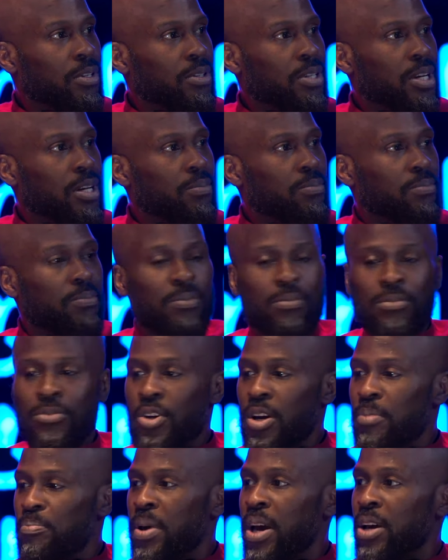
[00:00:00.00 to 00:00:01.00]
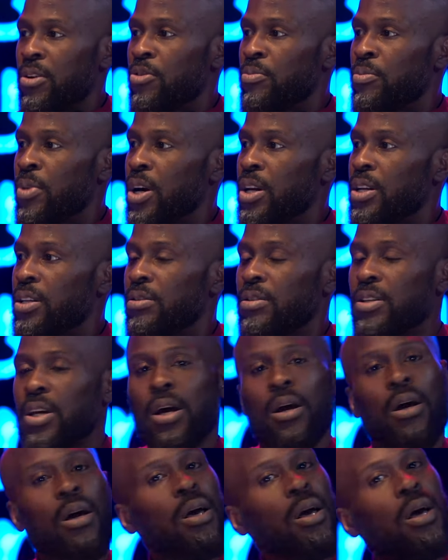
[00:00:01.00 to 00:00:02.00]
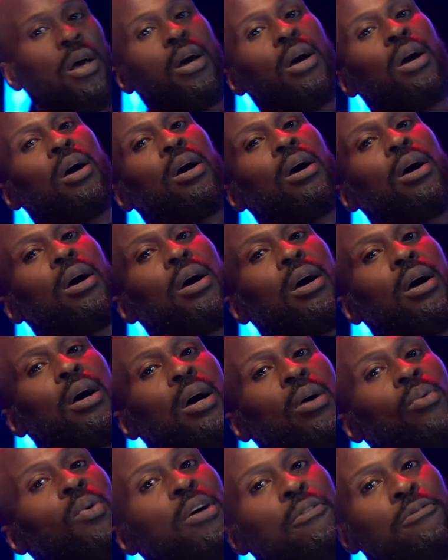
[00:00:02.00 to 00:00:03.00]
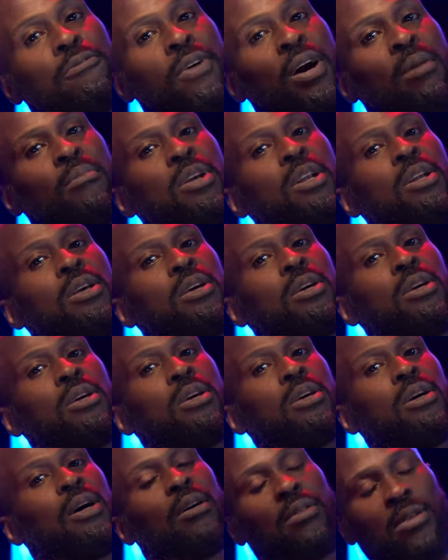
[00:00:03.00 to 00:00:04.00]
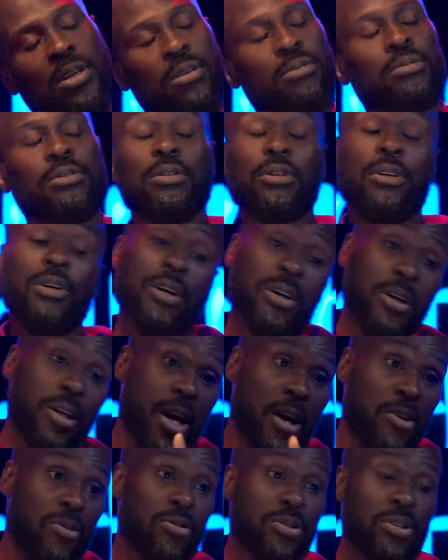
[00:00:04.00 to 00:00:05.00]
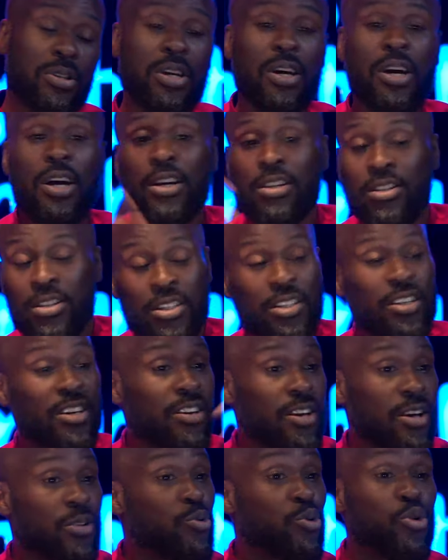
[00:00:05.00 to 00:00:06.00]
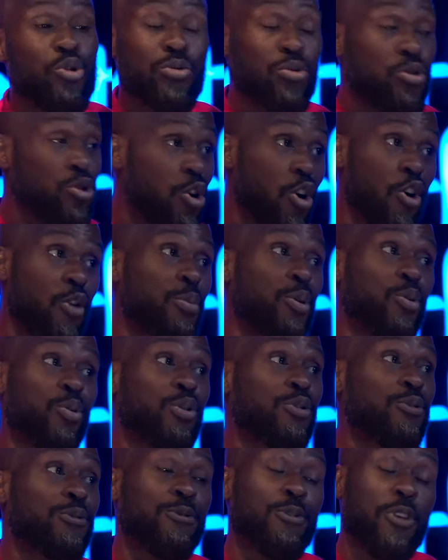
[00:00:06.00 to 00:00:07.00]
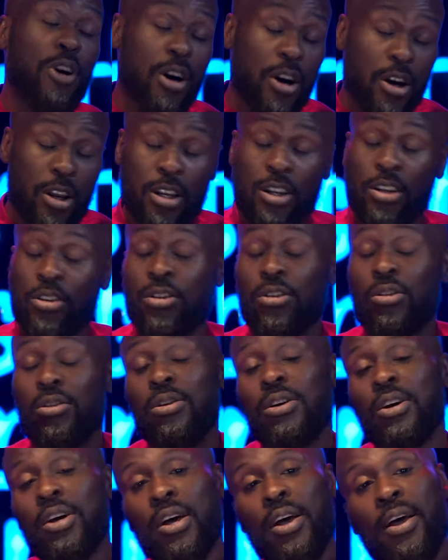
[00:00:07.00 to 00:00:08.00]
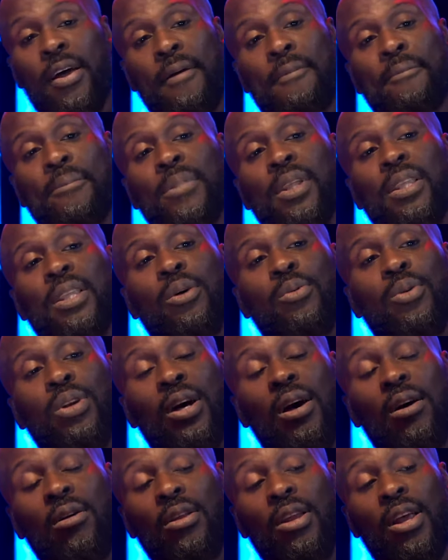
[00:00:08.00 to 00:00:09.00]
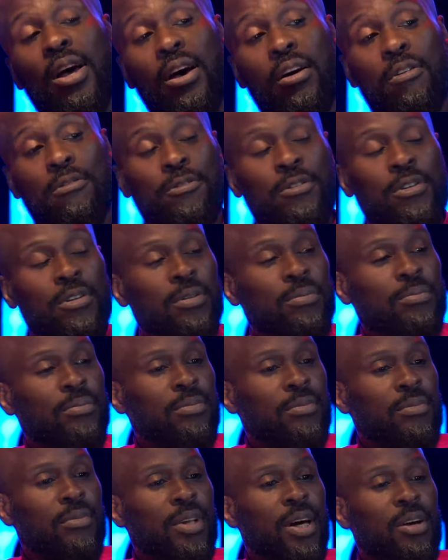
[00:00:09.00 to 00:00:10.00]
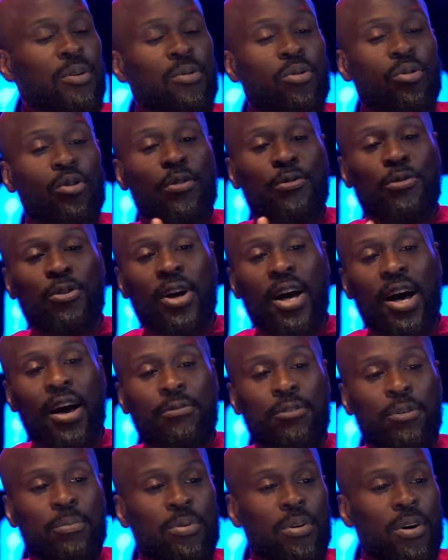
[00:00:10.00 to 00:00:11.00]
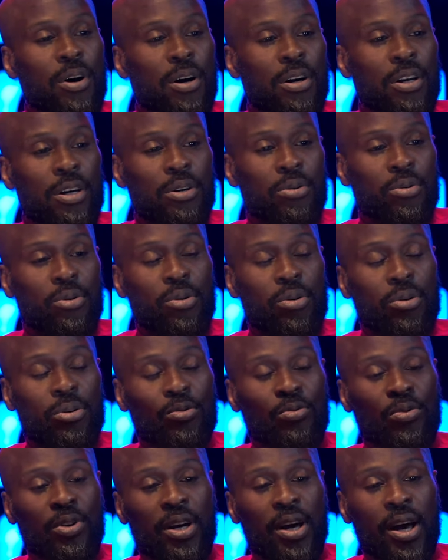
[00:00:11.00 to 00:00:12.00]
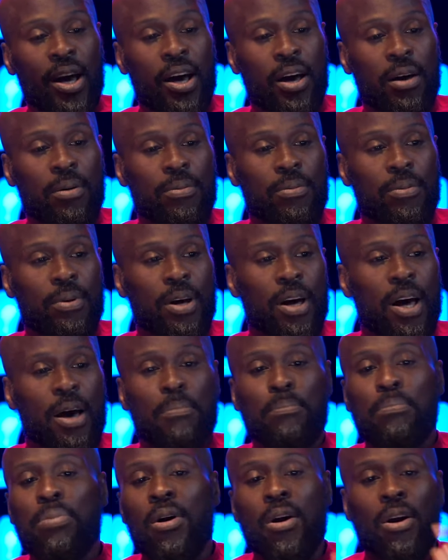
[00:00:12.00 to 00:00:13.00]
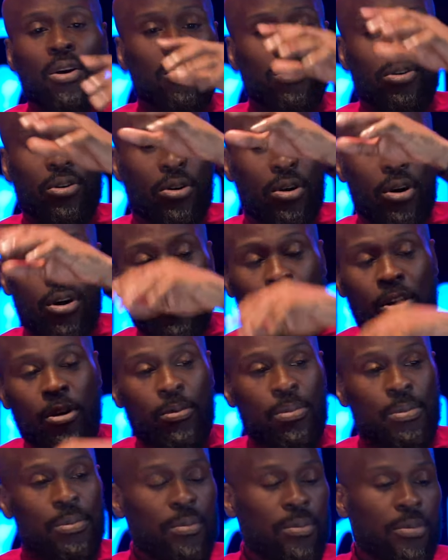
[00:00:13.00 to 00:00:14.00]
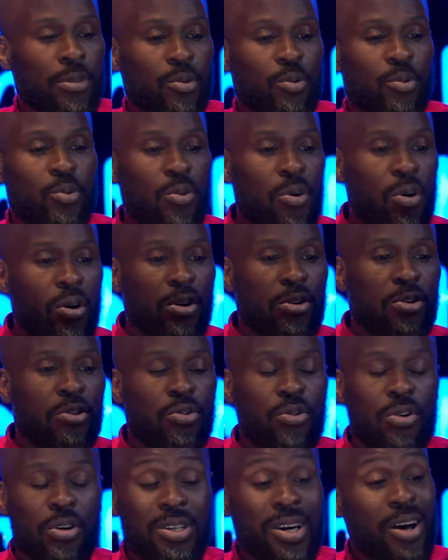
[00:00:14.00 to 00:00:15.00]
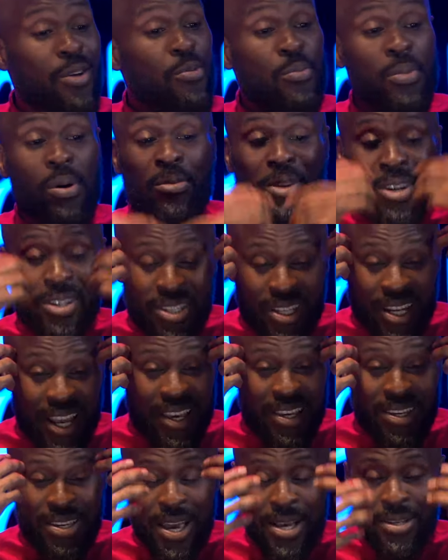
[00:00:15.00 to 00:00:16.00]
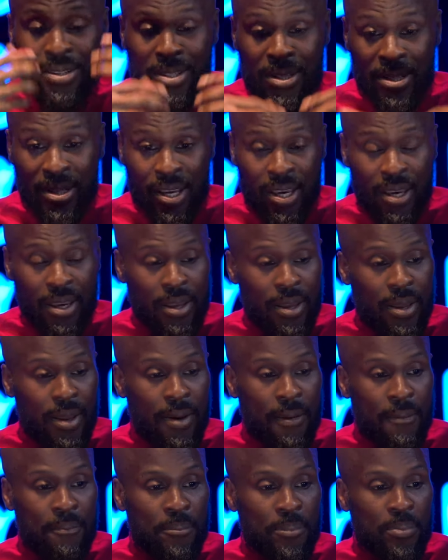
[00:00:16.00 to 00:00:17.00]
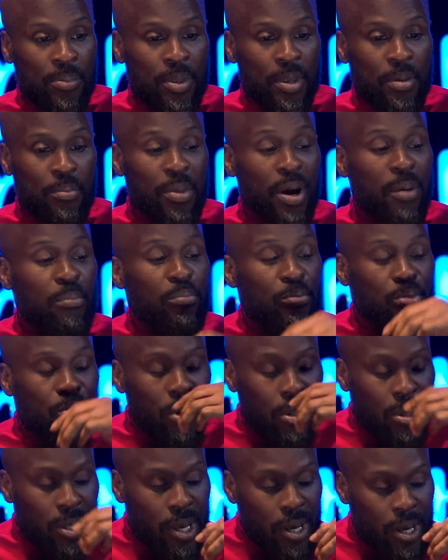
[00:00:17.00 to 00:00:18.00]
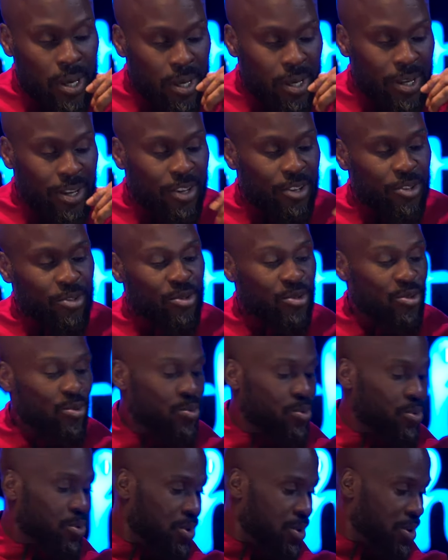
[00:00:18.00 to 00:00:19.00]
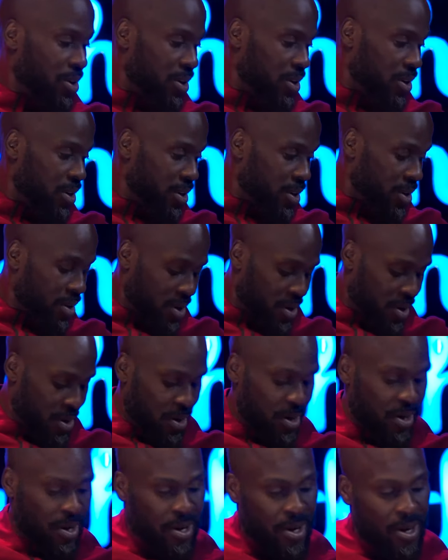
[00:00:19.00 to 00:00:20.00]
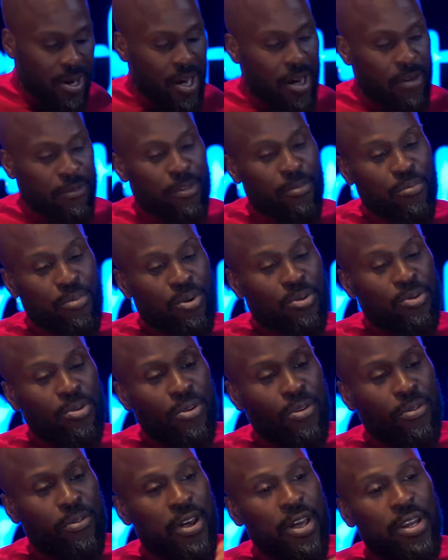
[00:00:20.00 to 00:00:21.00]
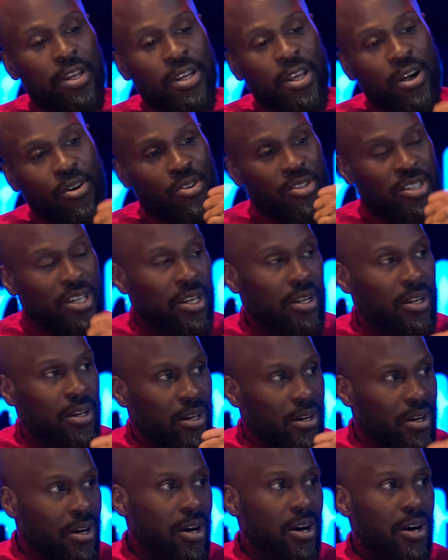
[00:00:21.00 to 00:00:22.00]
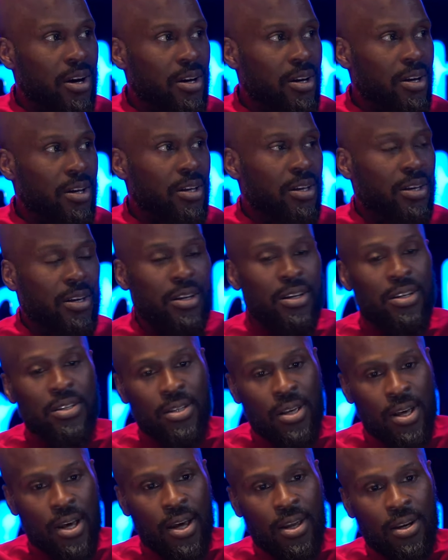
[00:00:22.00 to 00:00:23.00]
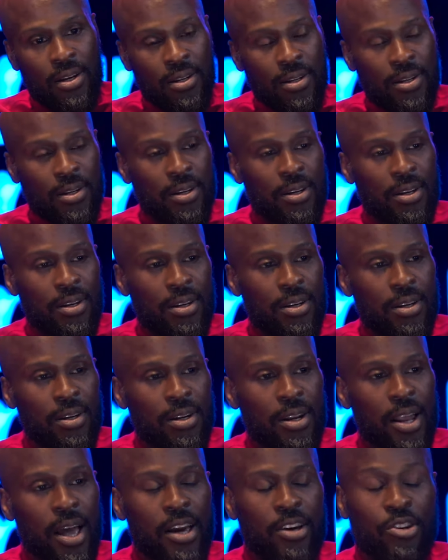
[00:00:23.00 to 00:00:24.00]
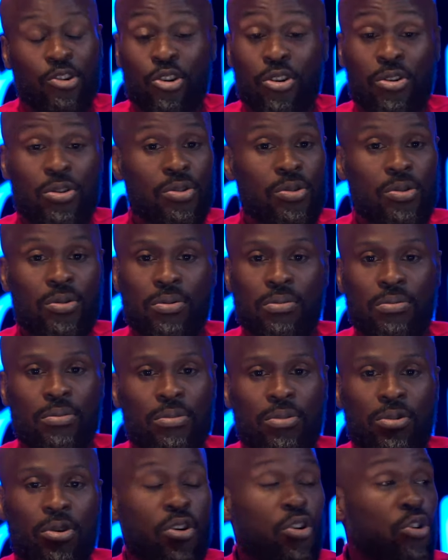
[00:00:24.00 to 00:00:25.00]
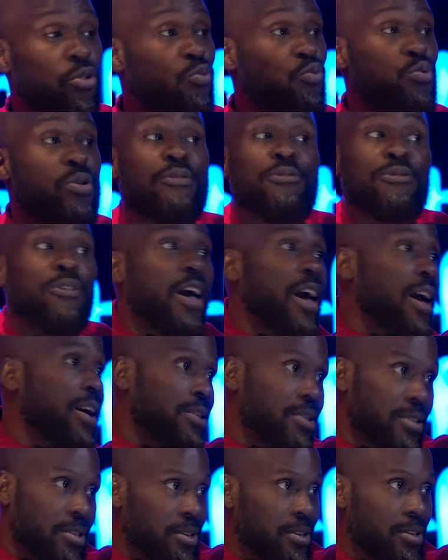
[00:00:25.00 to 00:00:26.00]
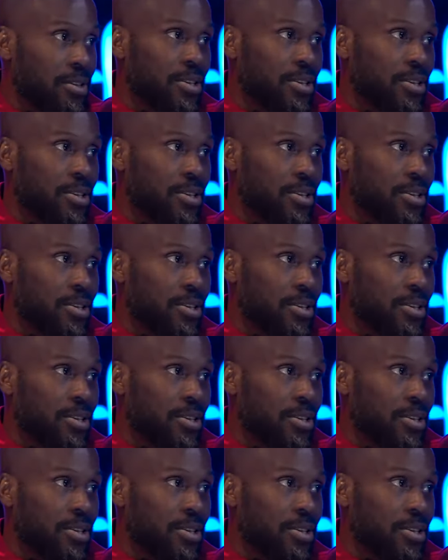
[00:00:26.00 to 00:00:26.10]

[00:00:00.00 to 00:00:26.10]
I'm like, "You ain't pay no money." He's like, "My family." I got on stage. Yeah, it was dope. It was fun. You did your thing, yeah. And then we now left, and we're going for the after party. We're going to Rehab. I park on the curb, walk across. I remember it seemed like yesterday. My brother took half a bottle of Henny that was in the car in his hand, like just on reflex.